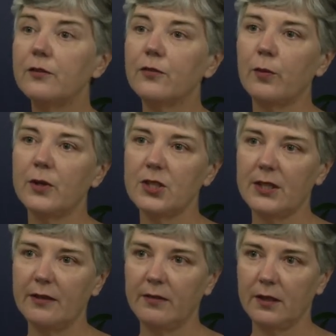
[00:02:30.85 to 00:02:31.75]
from
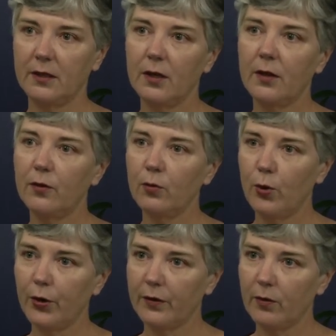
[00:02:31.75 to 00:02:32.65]
achieving the
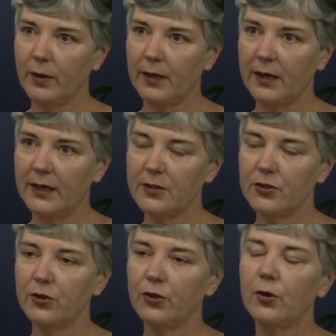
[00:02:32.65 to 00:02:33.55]
work that we need to
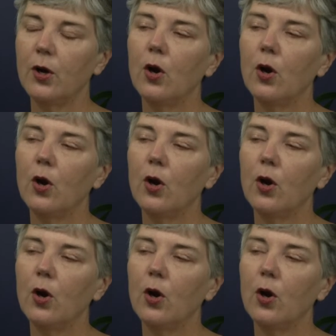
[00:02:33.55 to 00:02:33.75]
do,